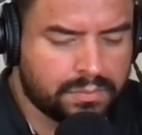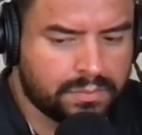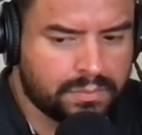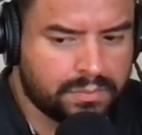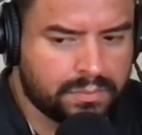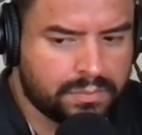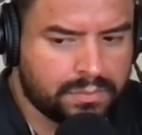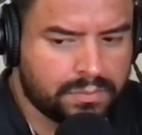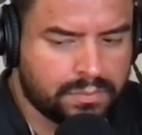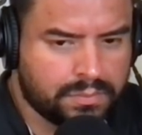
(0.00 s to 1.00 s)

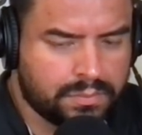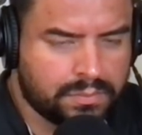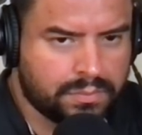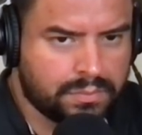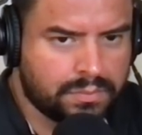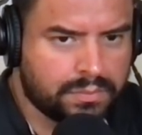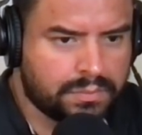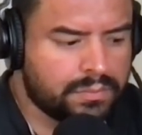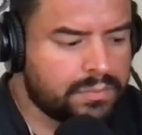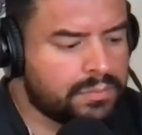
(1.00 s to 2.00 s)

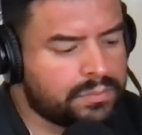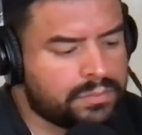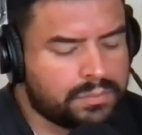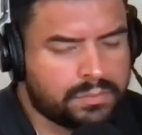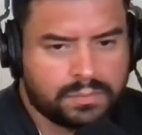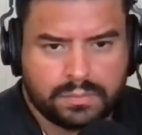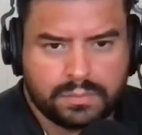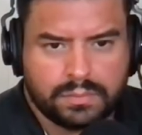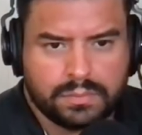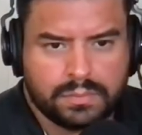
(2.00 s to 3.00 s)

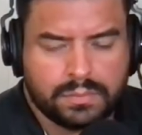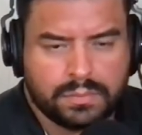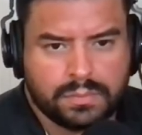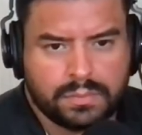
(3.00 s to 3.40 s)
[no speech]